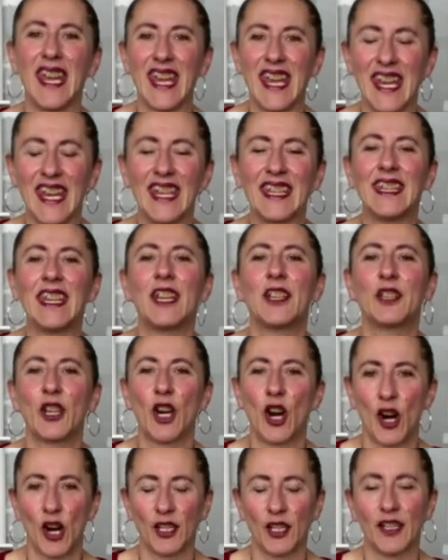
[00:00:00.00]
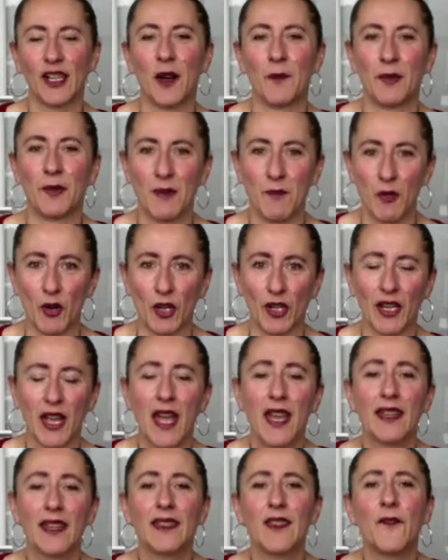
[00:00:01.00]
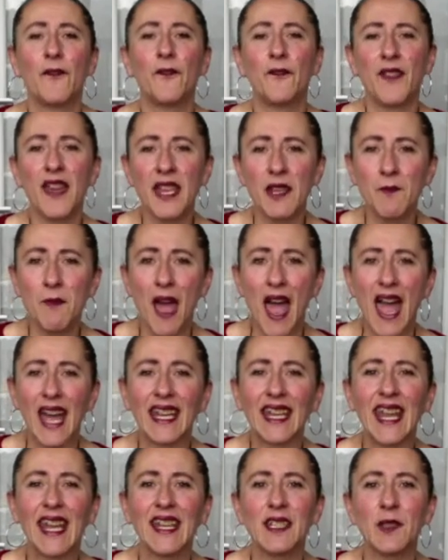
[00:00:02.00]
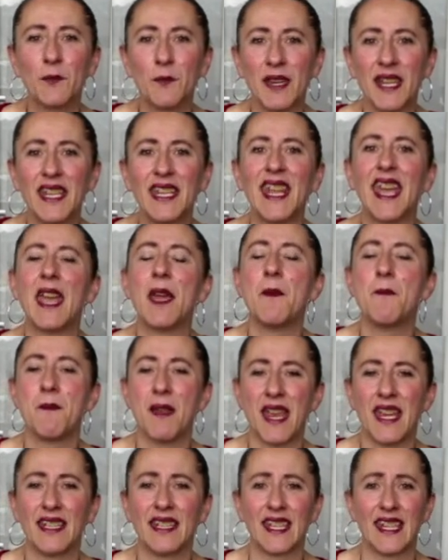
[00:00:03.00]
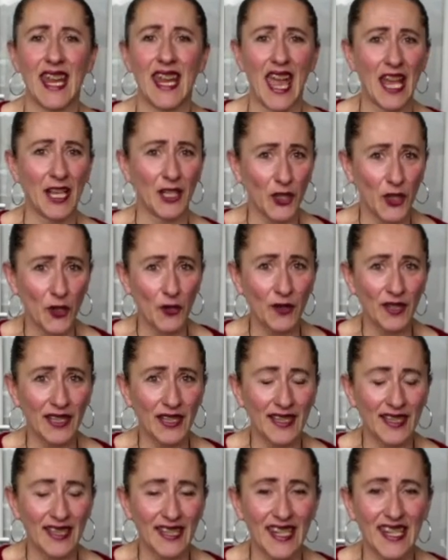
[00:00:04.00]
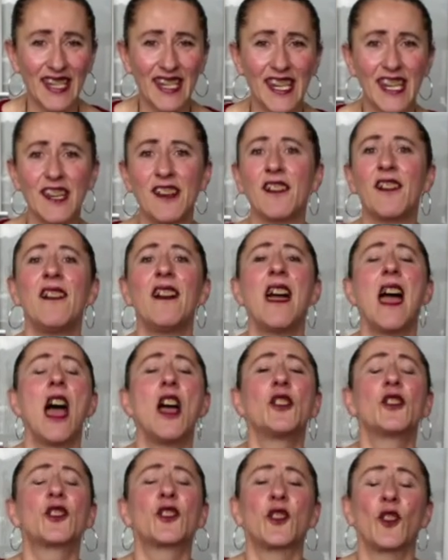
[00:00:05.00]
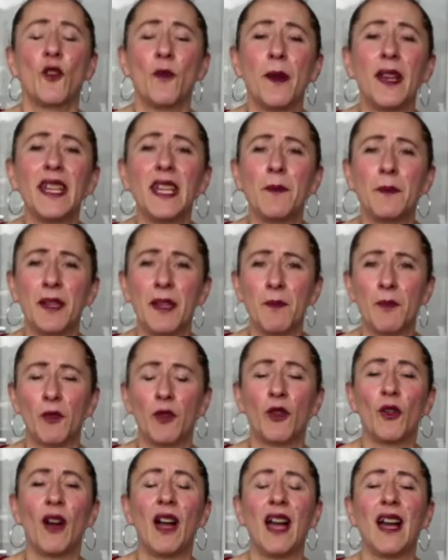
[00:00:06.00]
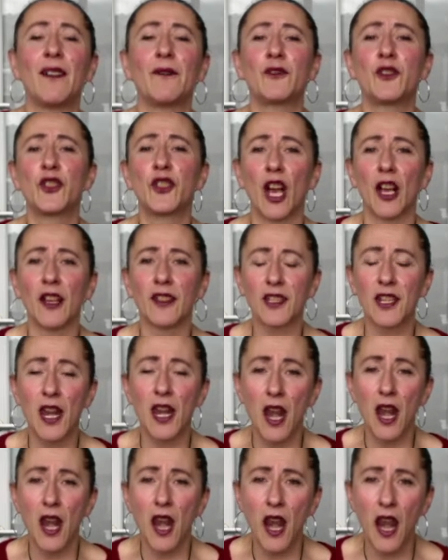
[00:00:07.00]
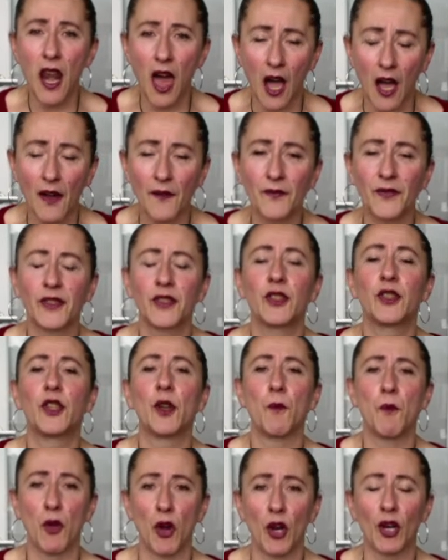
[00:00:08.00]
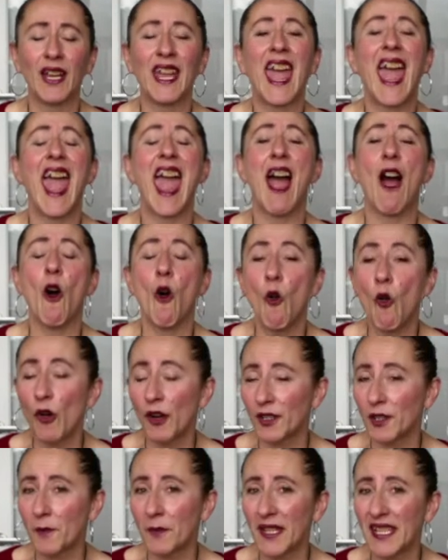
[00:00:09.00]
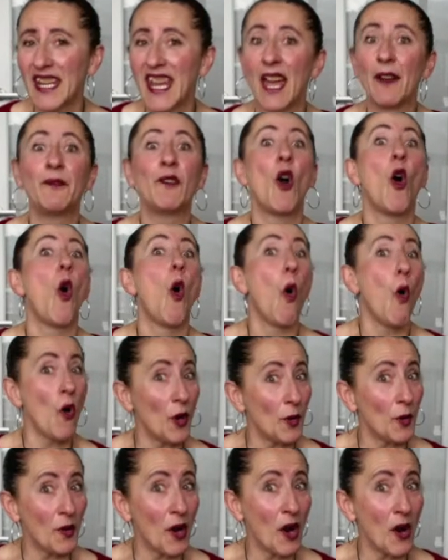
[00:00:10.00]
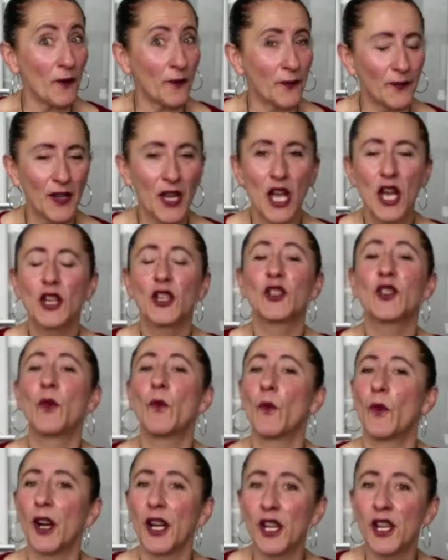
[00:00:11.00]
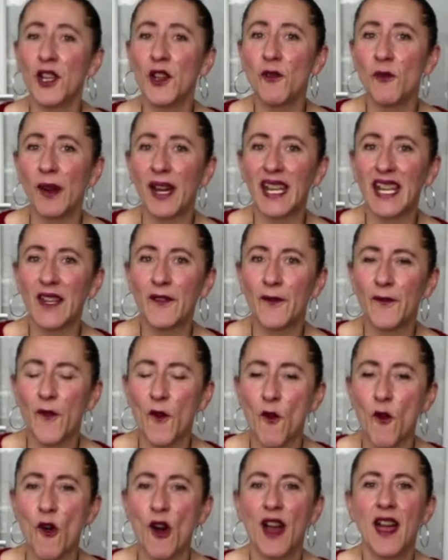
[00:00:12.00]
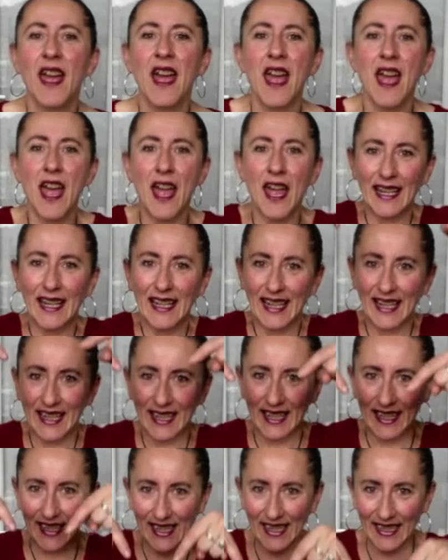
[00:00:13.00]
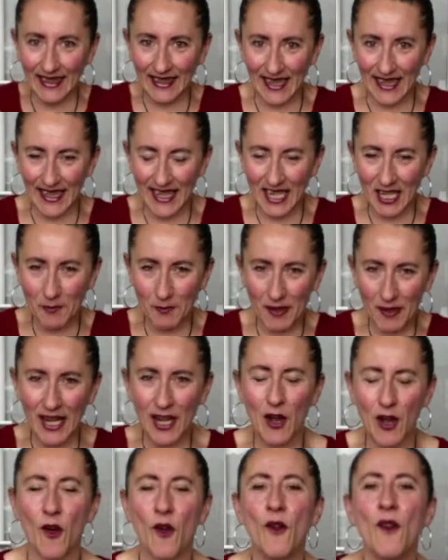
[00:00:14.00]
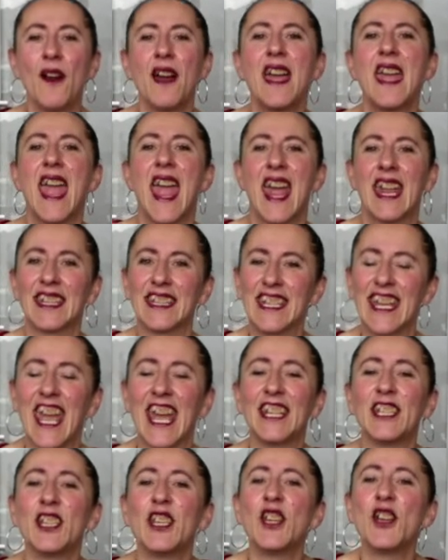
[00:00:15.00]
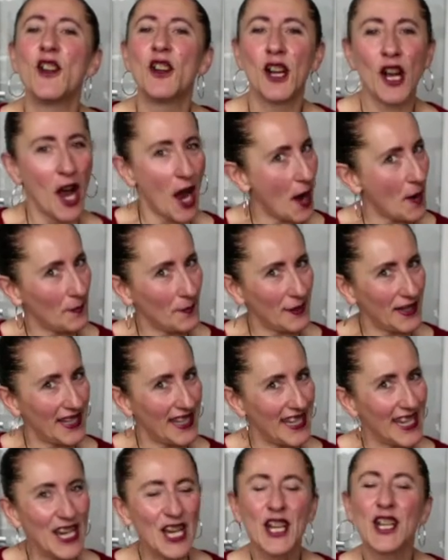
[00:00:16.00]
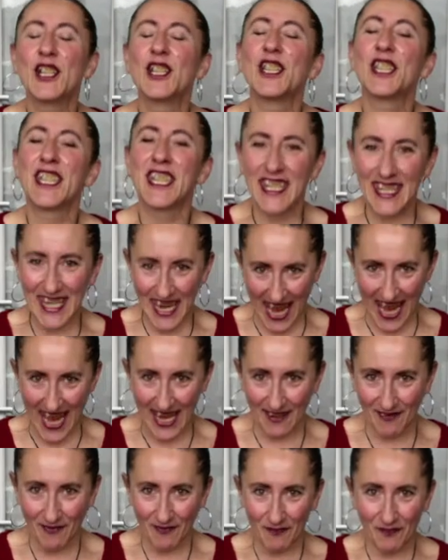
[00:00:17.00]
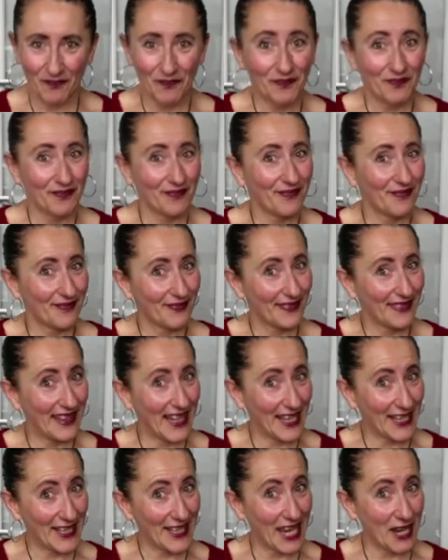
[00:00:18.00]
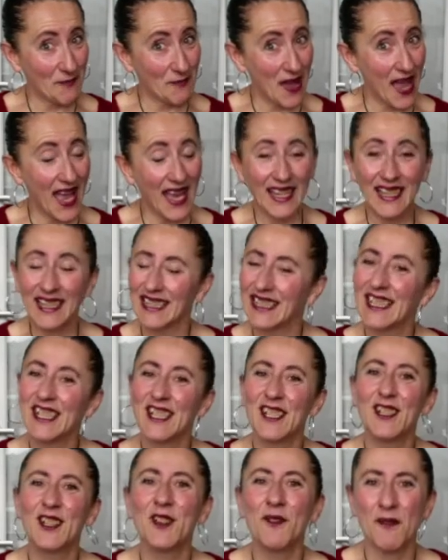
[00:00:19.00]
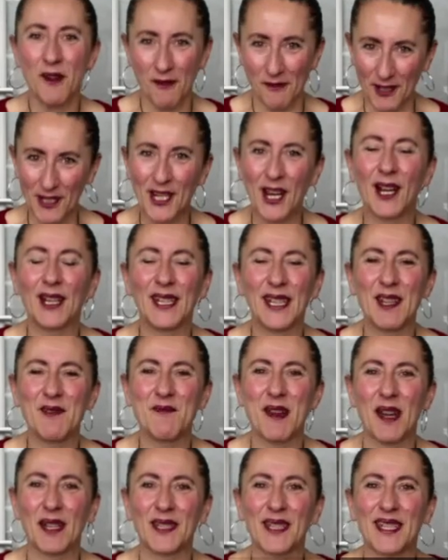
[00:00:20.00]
in the hard copy book. The feedback has been amazing. As you could see here, so many people have just loved the book or the PDF or both. So what are you waiting for? Click the link below and get your copy today. Let's get back to what we're talking about